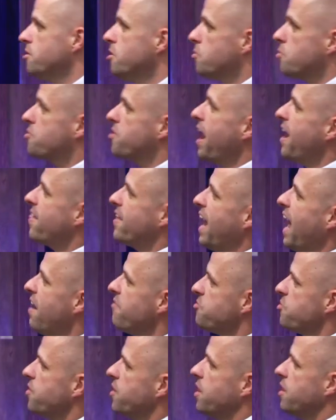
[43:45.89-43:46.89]
We're silent
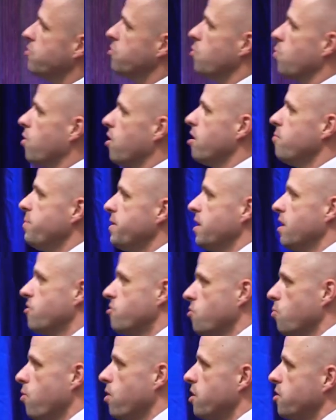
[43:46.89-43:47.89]
after hearing the Word because
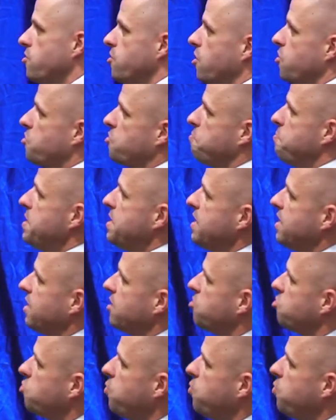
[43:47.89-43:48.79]
the Word is still speaking and